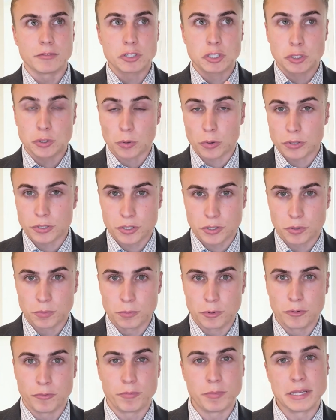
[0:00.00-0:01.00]
short-term
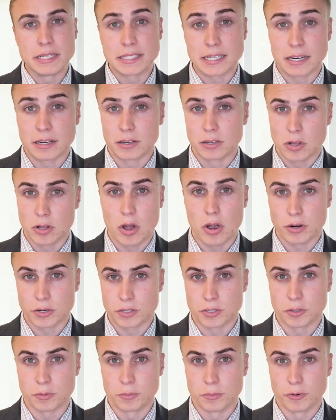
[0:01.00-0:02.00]
movements and
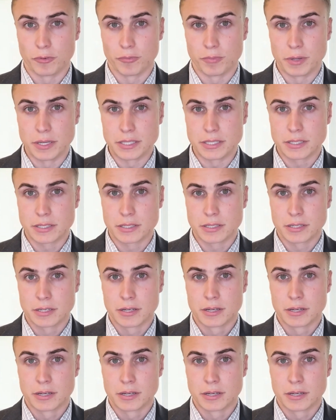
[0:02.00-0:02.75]
long-term movements.